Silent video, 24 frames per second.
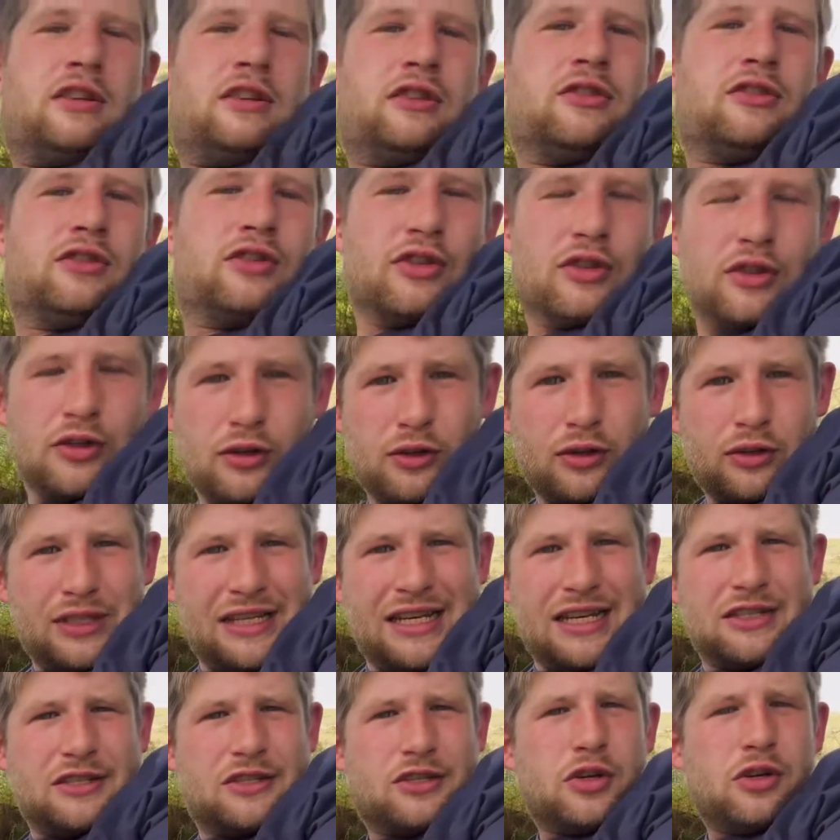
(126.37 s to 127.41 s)
So
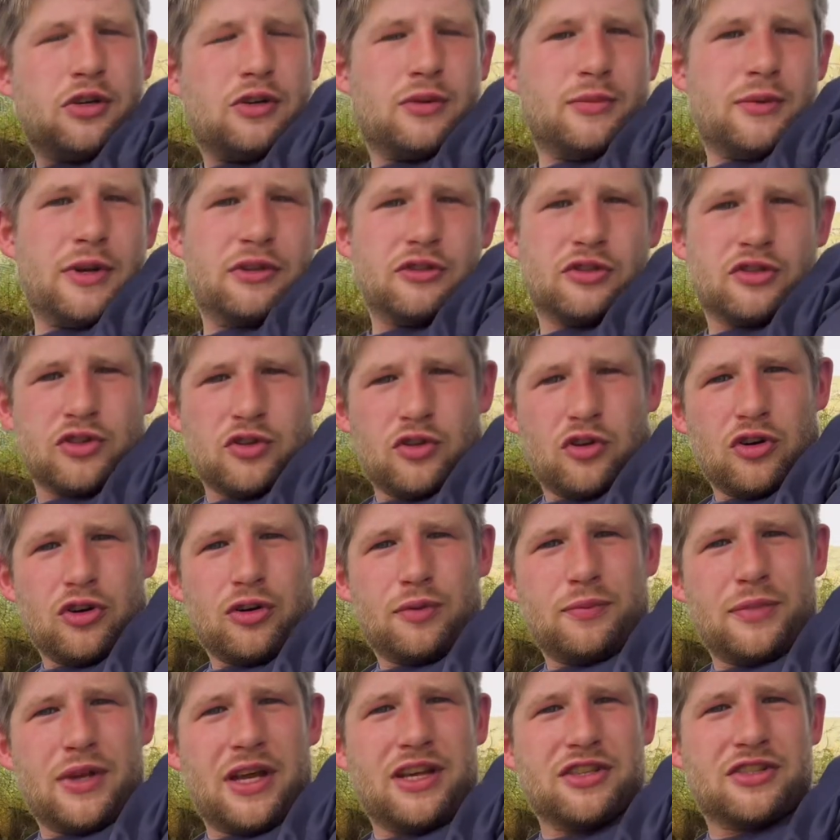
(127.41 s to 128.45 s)
let's talk about
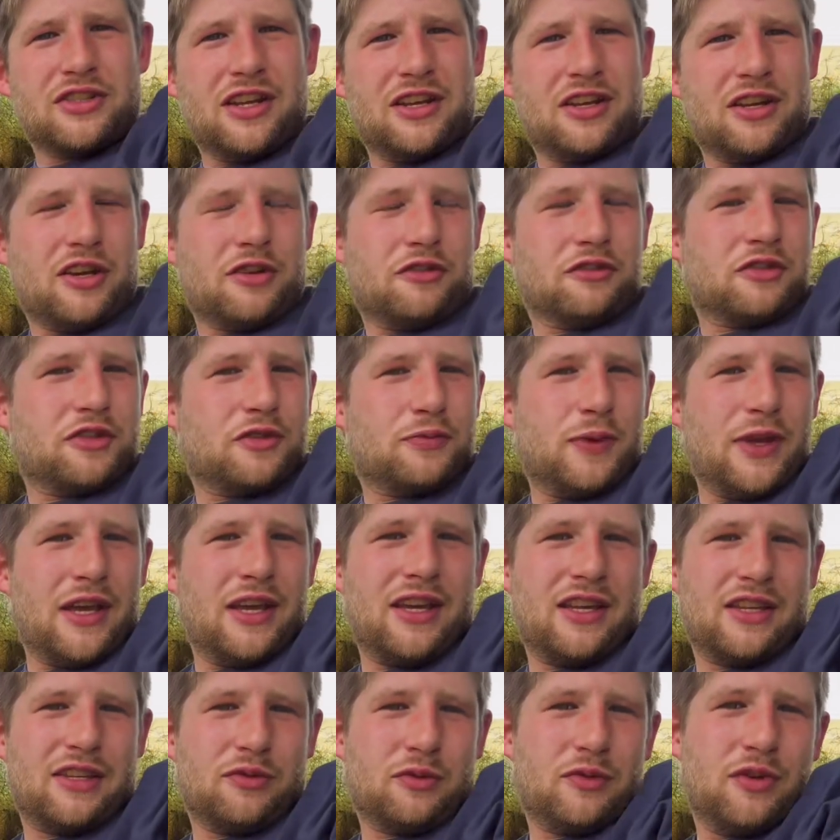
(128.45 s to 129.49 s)
Storm as in a
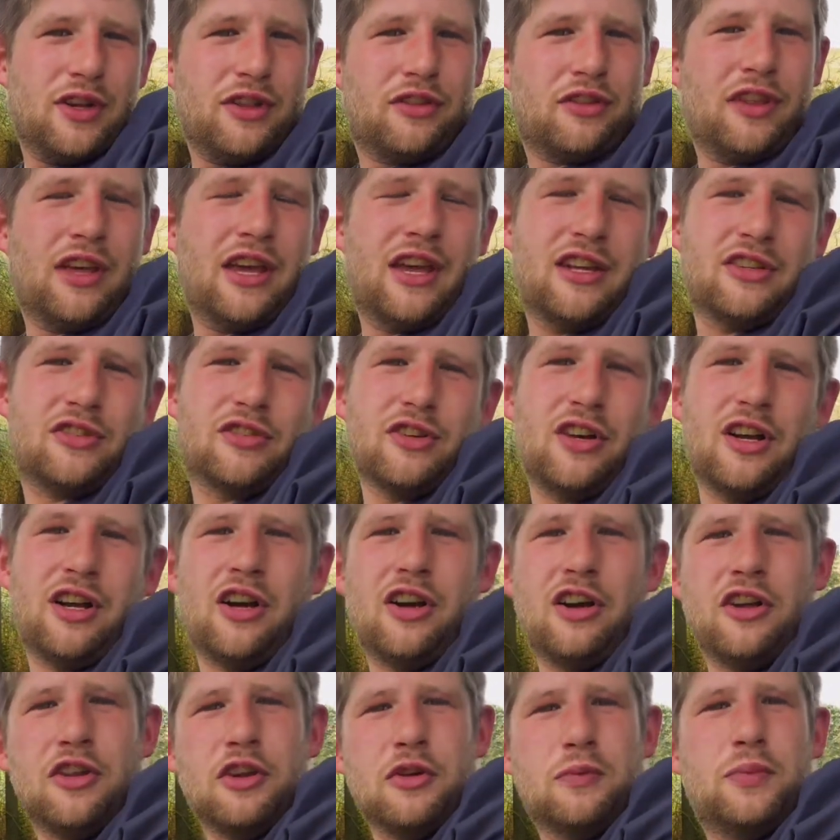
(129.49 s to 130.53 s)
respect with sort of
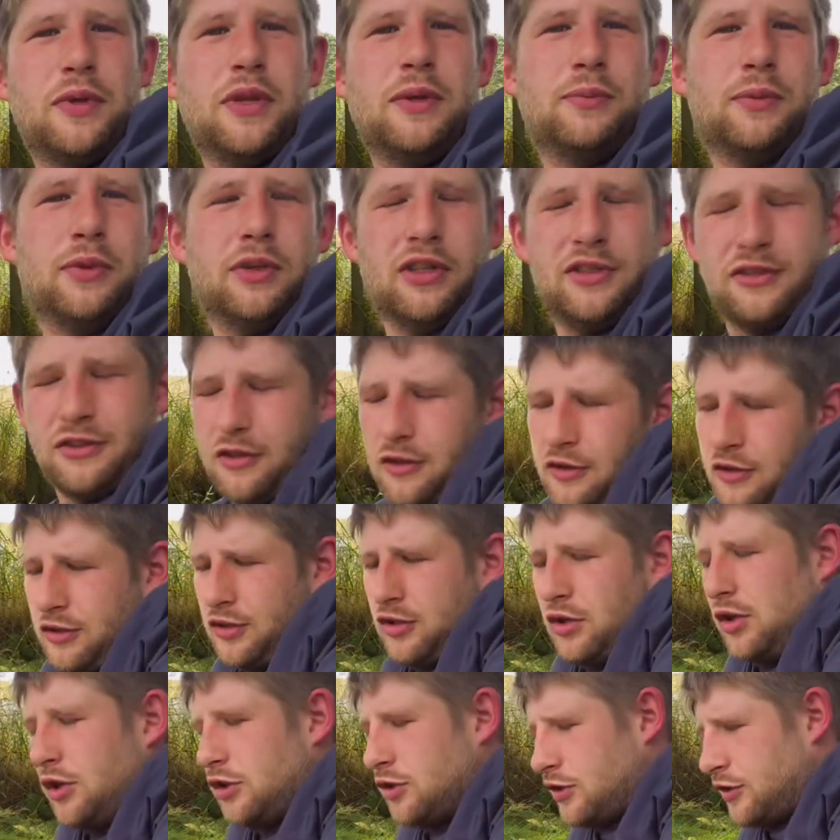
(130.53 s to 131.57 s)
other people and other
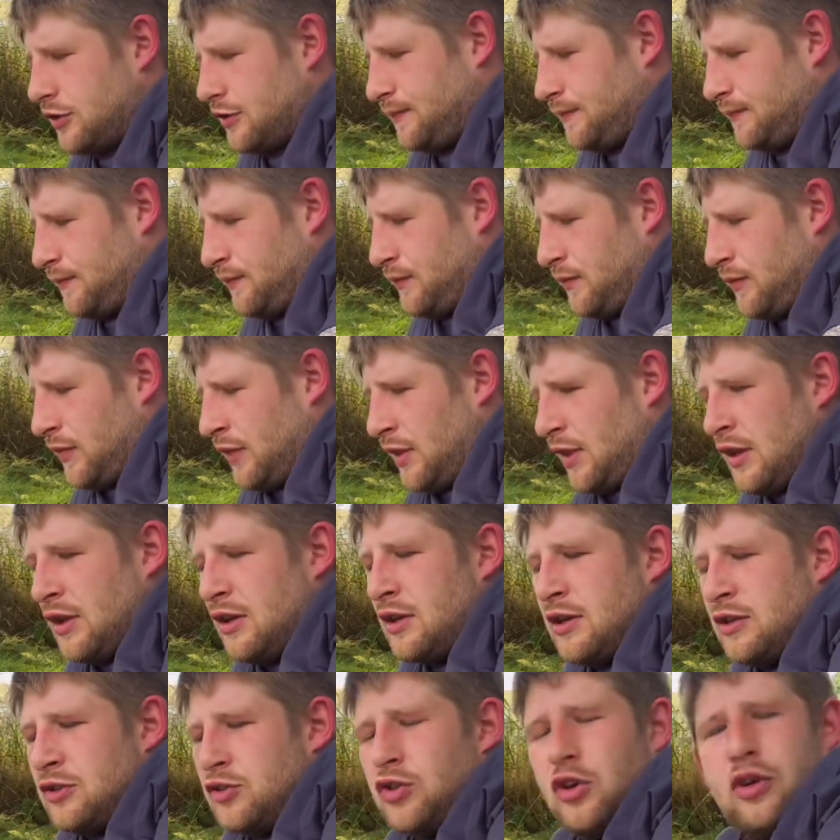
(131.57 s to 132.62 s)
dogs.
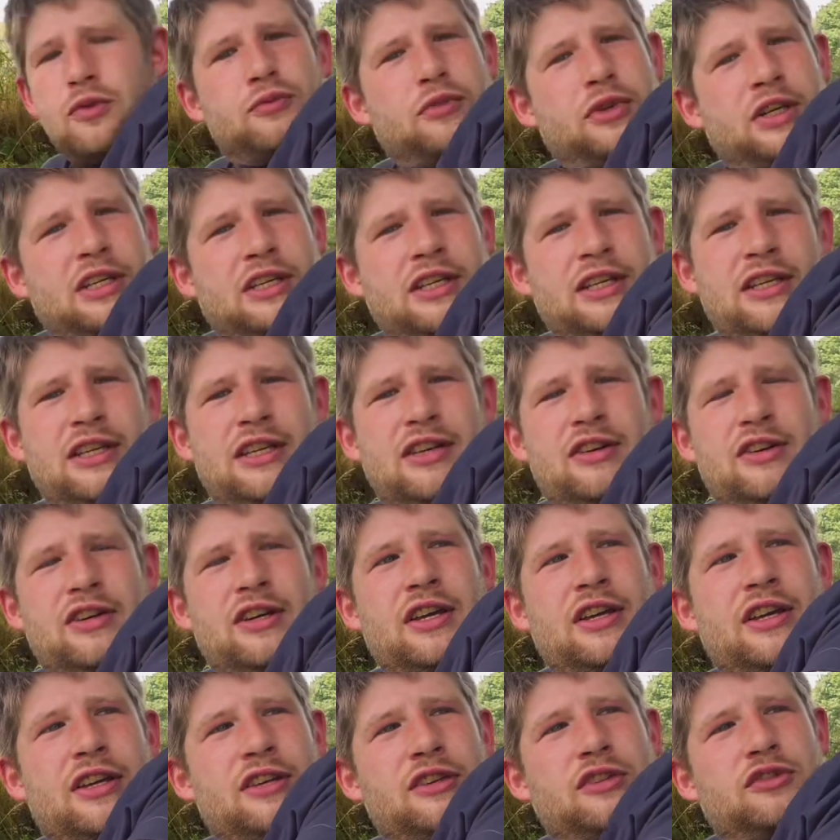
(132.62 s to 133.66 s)
Storm really
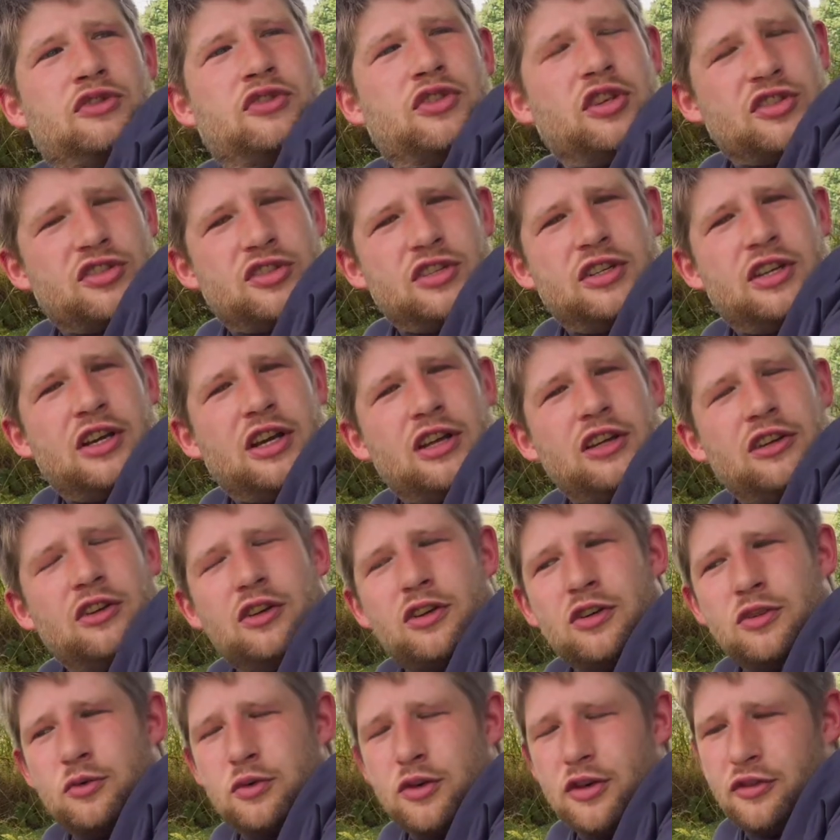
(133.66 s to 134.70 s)
doesn't get
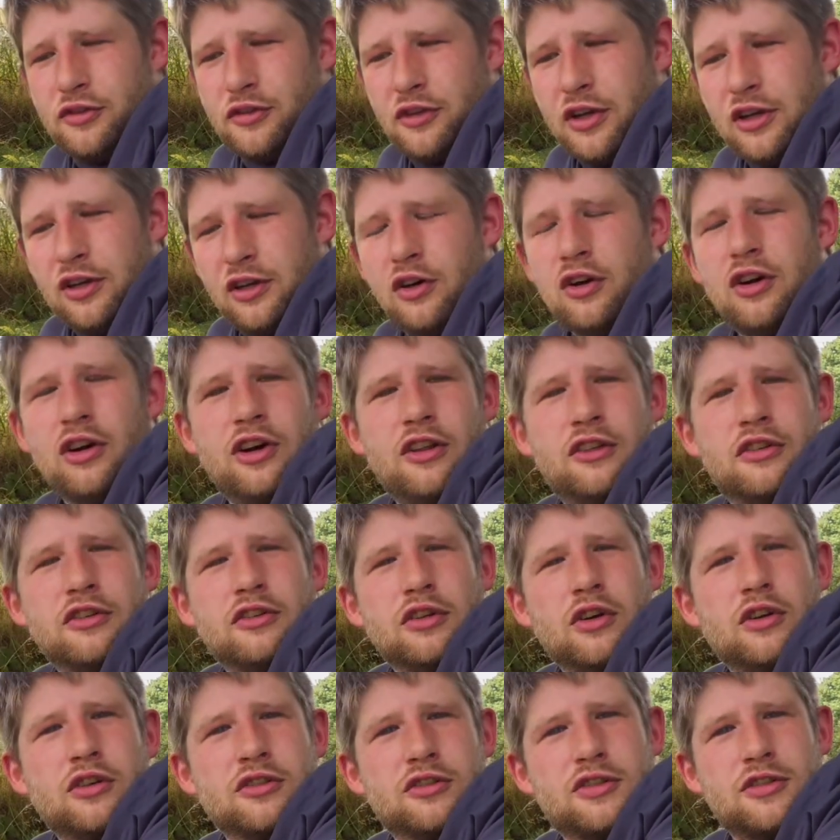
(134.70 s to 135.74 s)
along with a lot of other
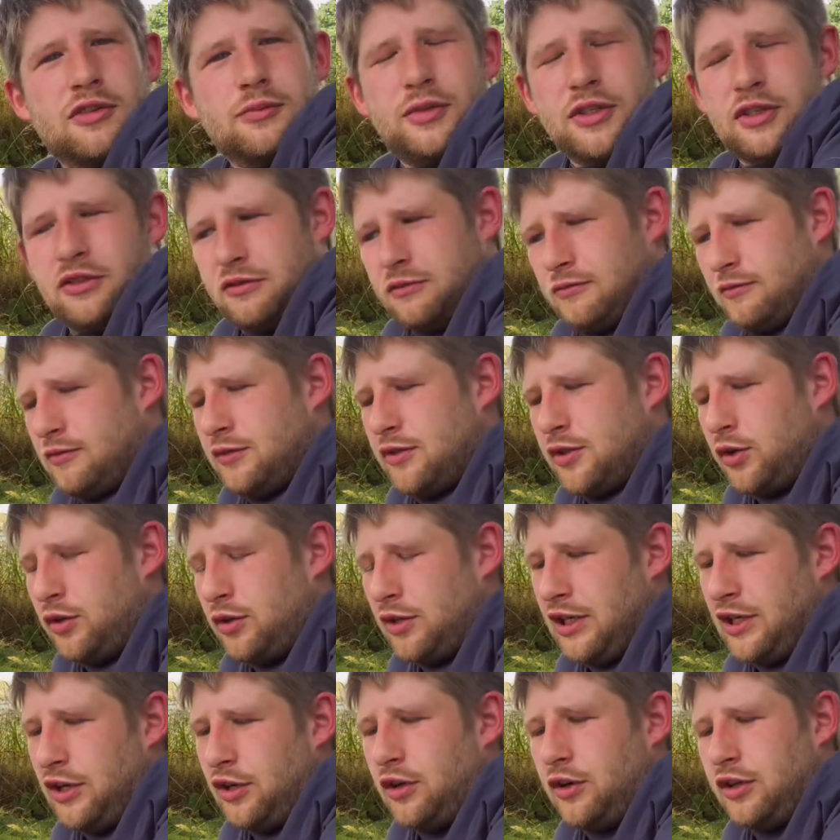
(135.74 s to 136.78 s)
dogs, to be
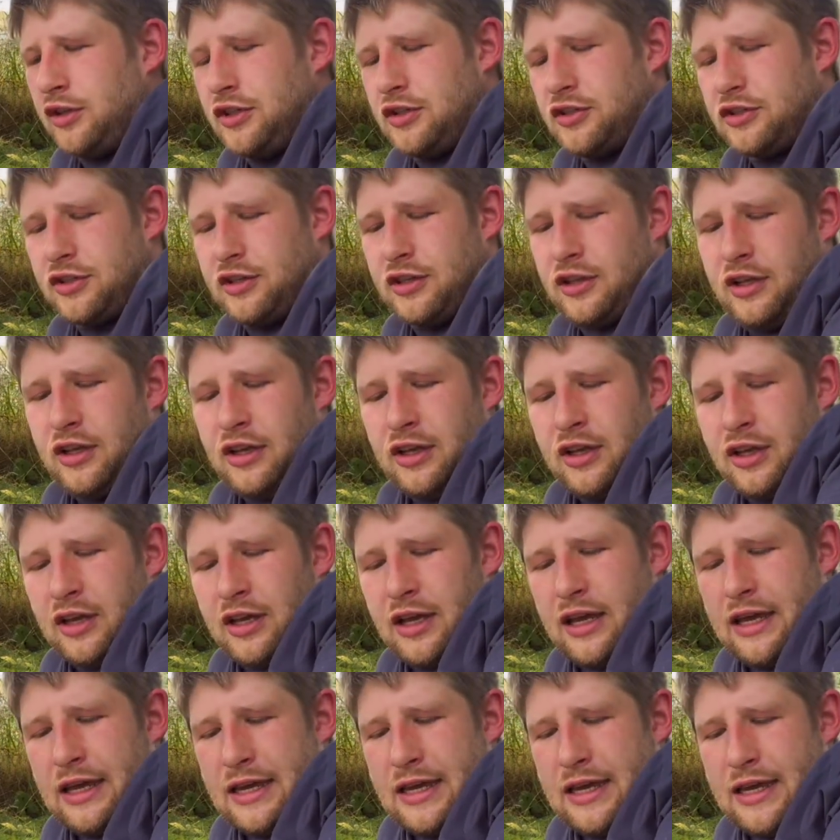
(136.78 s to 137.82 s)
totally honest.
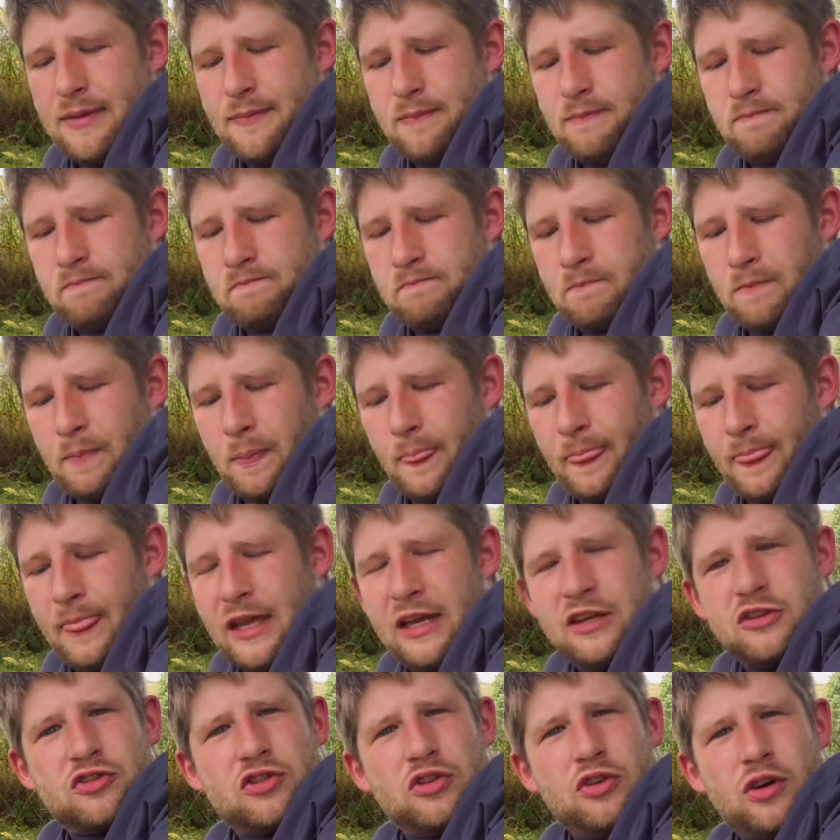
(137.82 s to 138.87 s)

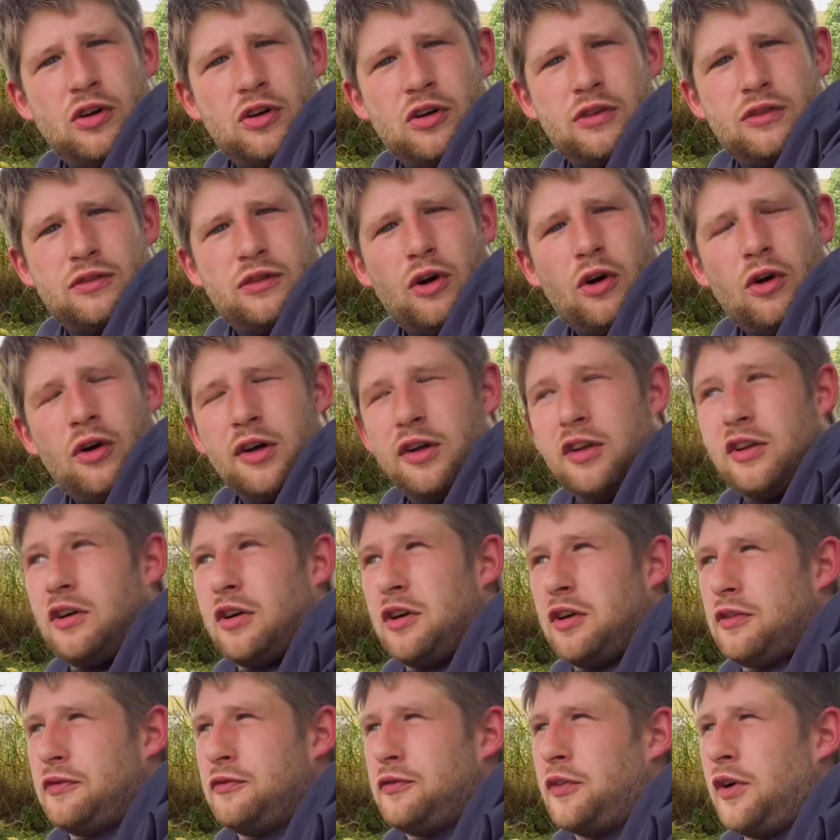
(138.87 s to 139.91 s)
It's not all
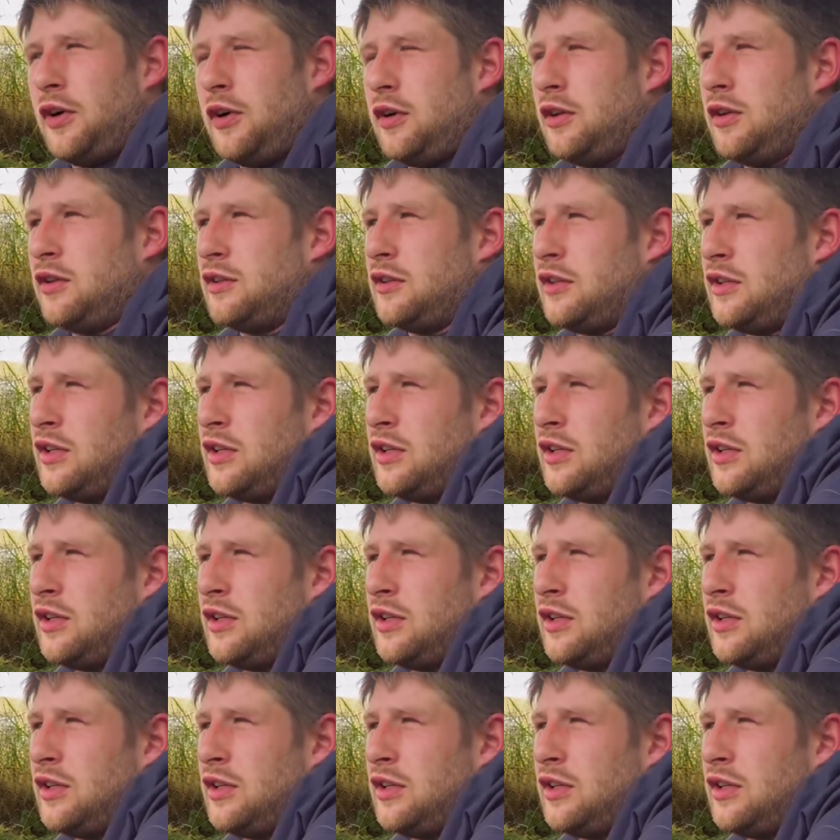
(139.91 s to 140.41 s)
her fault.